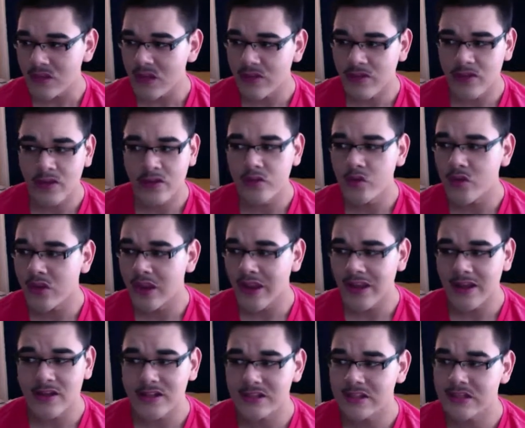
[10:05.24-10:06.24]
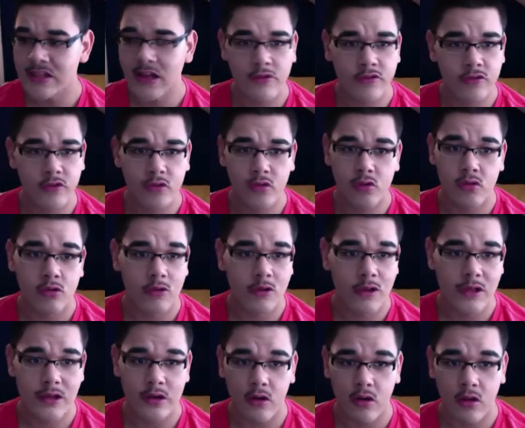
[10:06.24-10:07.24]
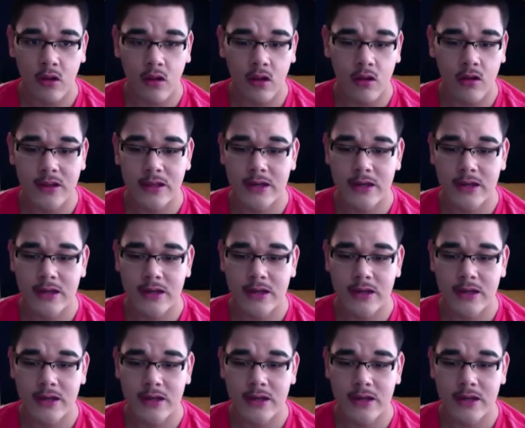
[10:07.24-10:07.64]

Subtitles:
It's not floral at all.